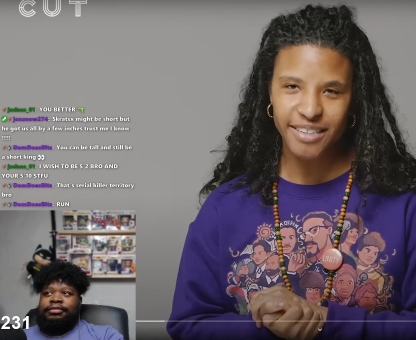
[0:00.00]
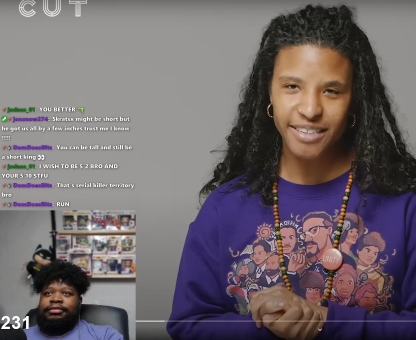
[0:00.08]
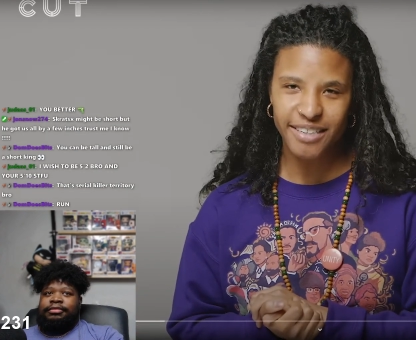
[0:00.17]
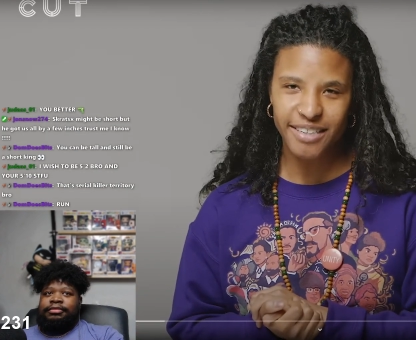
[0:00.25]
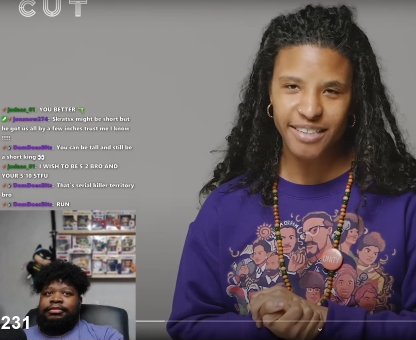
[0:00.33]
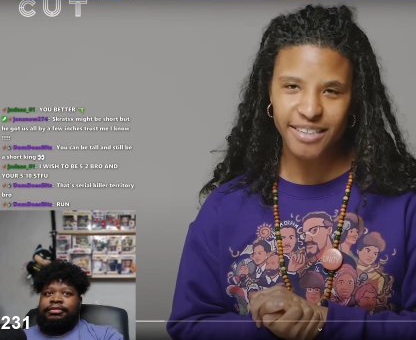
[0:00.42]

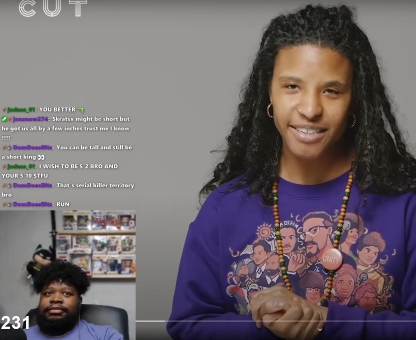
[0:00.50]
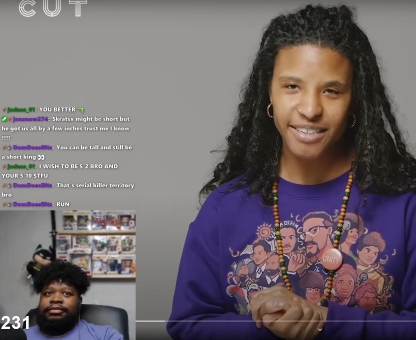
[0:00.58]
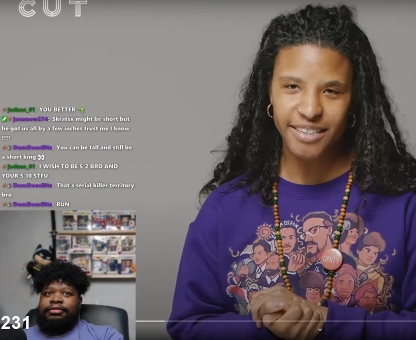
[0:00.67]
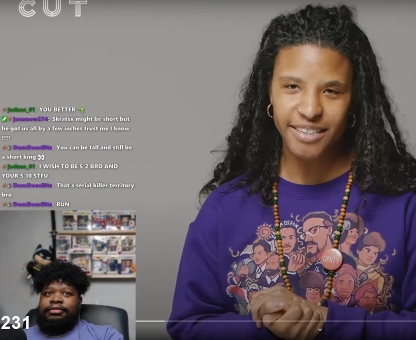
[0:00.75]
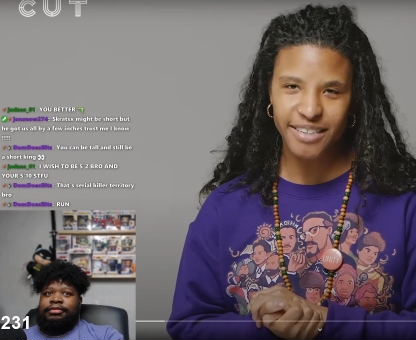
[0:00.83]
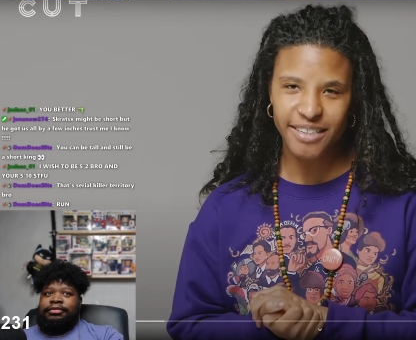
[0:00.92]

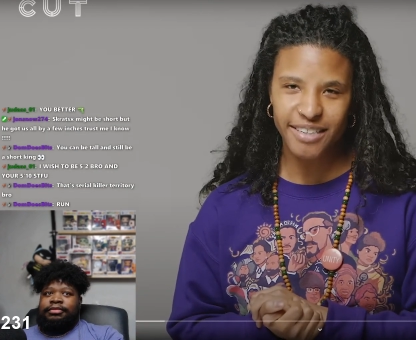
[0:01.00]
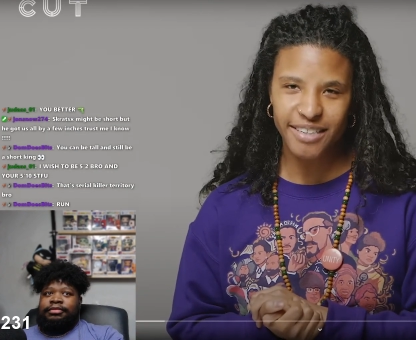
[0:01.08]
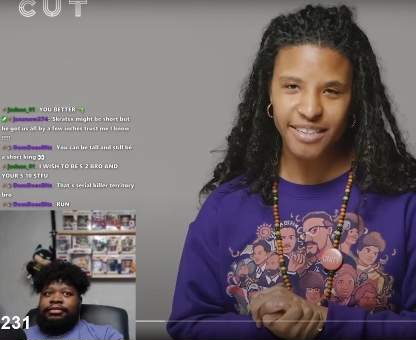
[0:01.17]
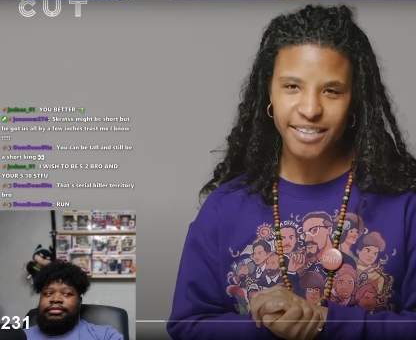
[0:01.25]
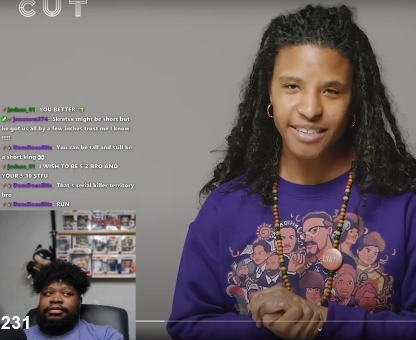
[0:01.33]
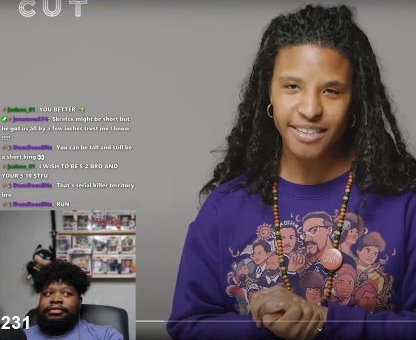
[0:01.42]

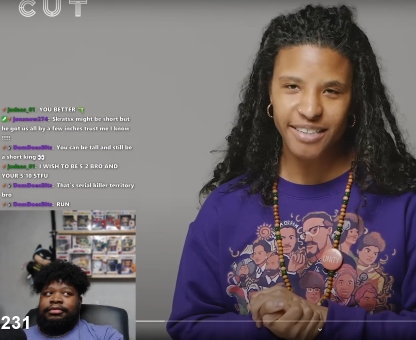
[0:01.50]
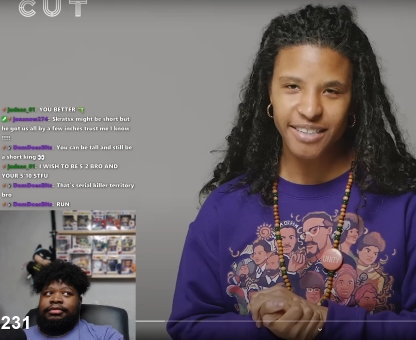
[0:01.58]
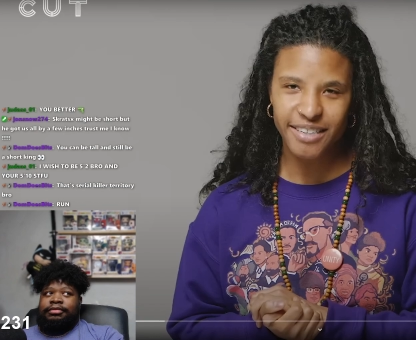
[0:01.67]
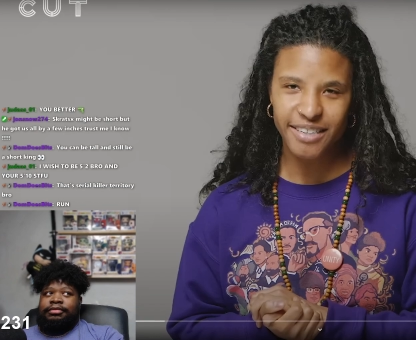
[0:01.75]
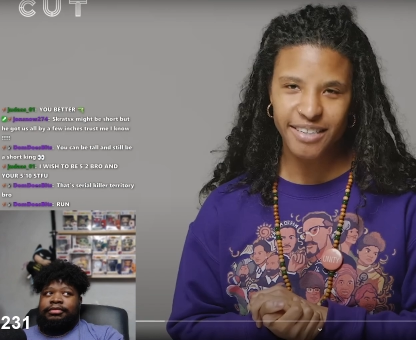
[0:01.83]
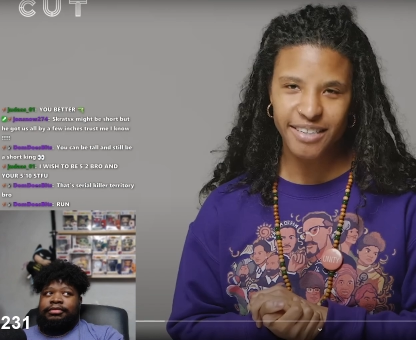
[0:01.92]

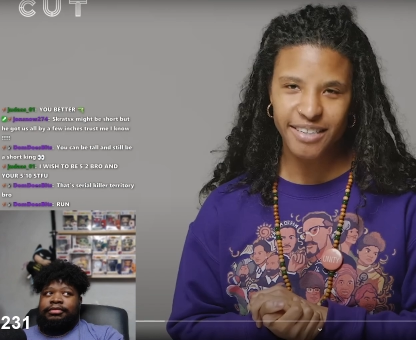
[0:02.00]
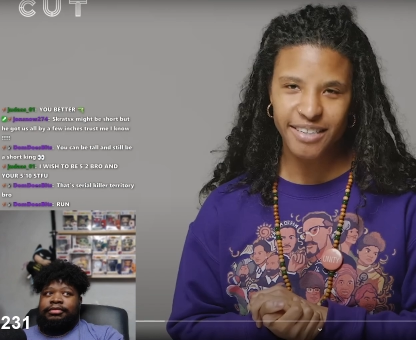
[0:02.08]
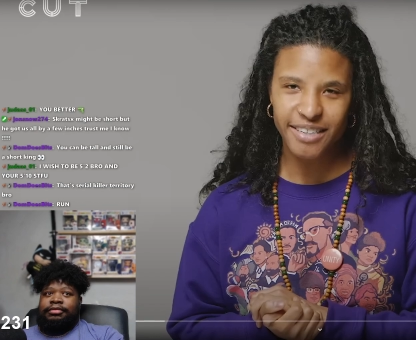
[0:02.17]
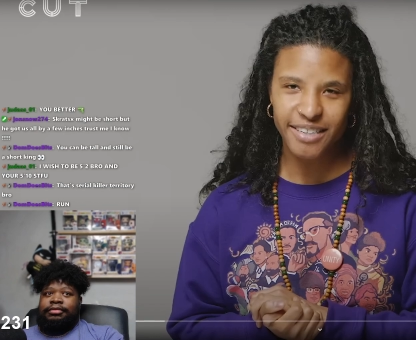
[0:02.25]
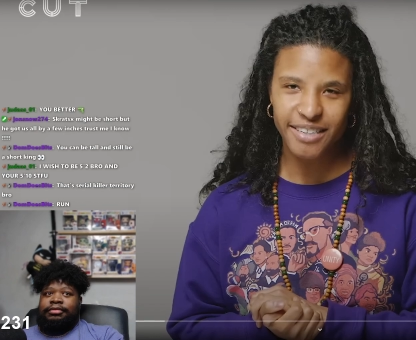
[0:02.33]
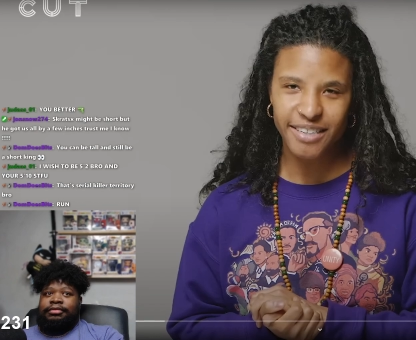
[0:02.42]

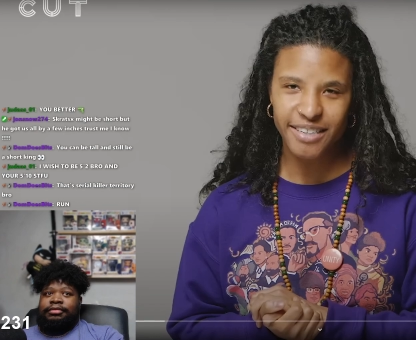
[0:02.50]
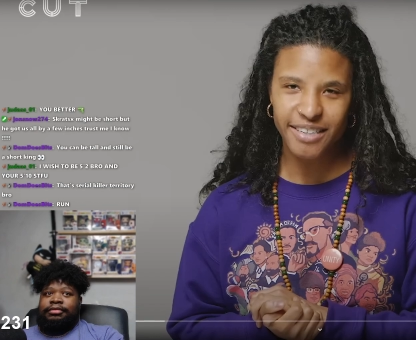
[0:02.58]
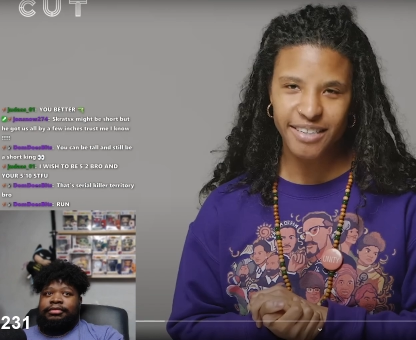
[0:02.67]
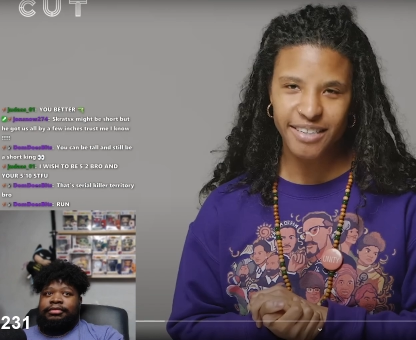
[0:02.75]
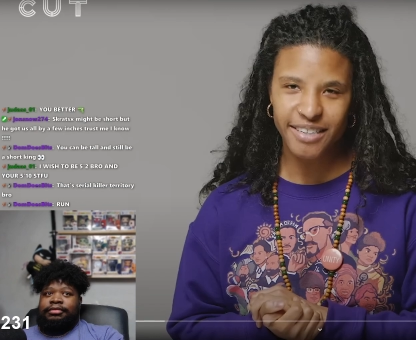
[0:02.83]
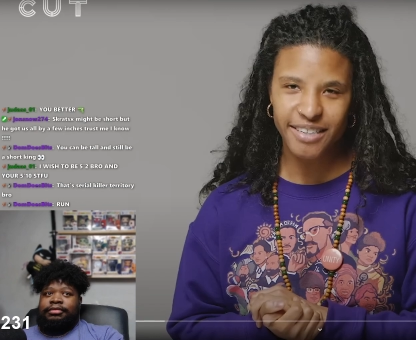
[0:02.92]

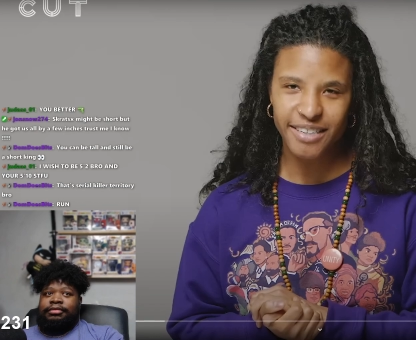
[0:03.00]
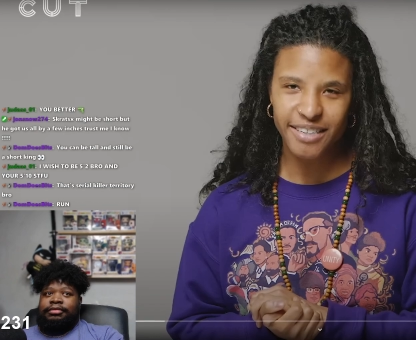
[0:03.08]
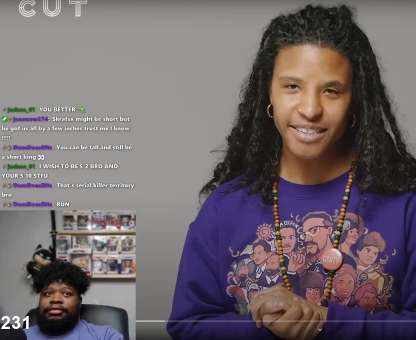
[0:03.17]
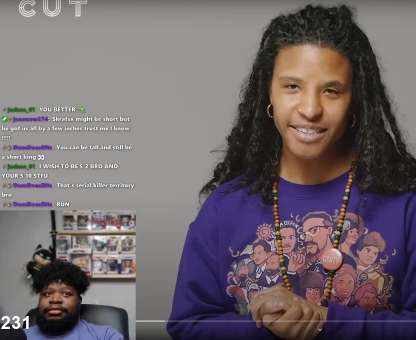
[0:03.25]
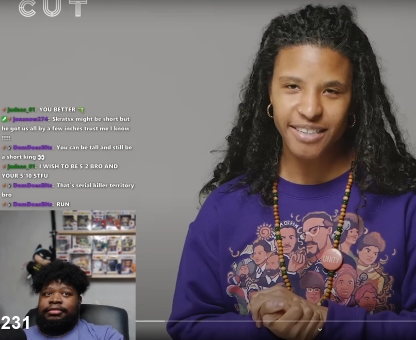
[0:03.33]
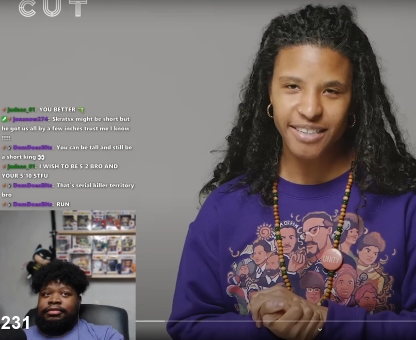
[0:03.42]

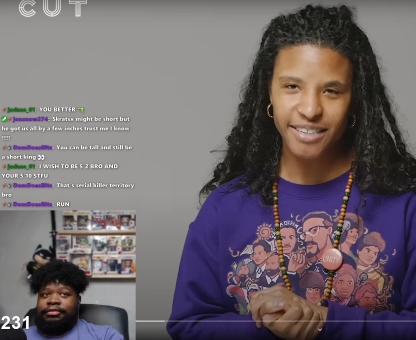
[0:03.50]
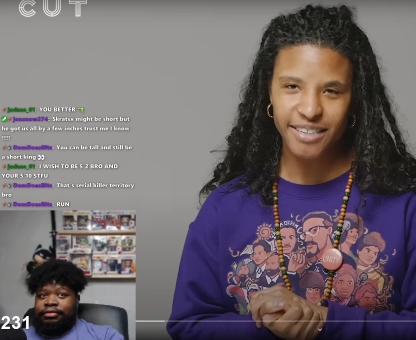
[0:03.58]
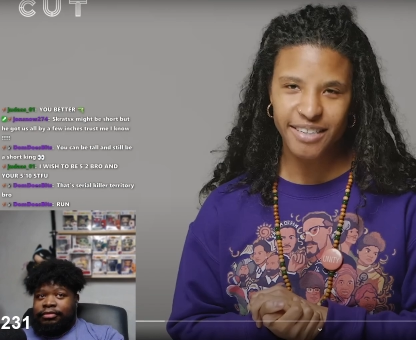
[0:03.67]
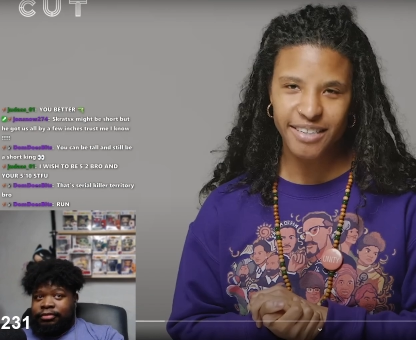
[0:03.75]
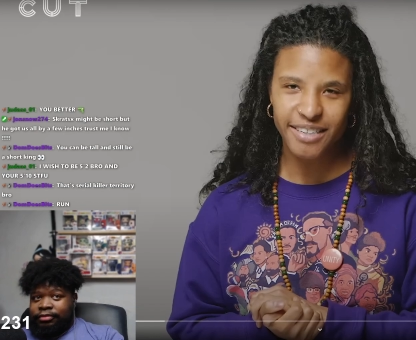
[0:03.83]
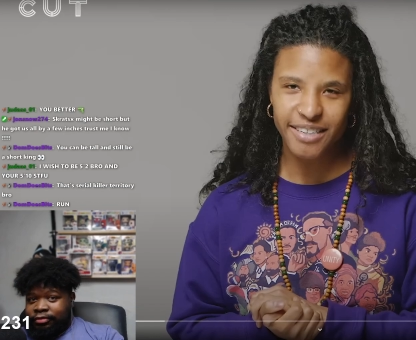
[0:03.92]

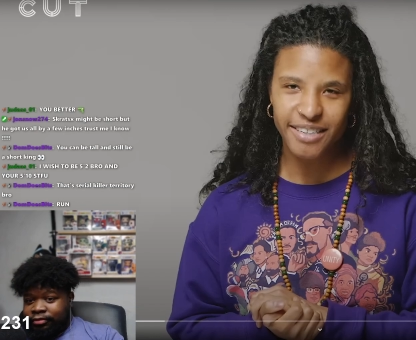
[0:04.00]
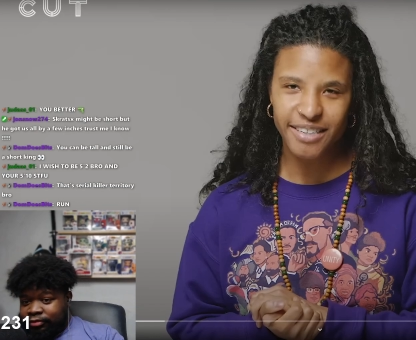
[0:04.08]
(no one is talking)